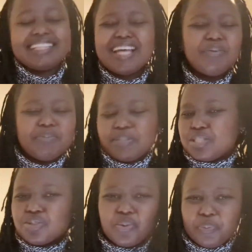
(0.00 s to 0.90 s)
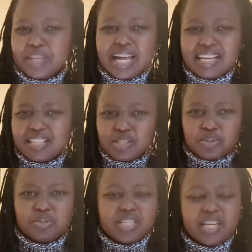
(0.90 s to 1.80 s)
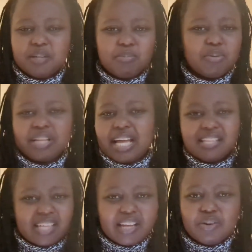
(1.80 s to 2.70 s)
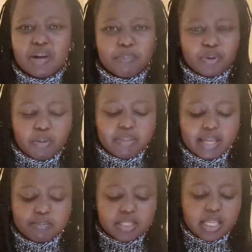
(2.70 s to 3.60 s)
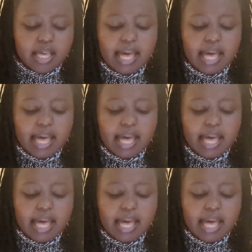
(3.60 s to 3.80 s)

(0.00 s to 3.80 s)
That would be so weird and so terrible, guys. I don't want problems.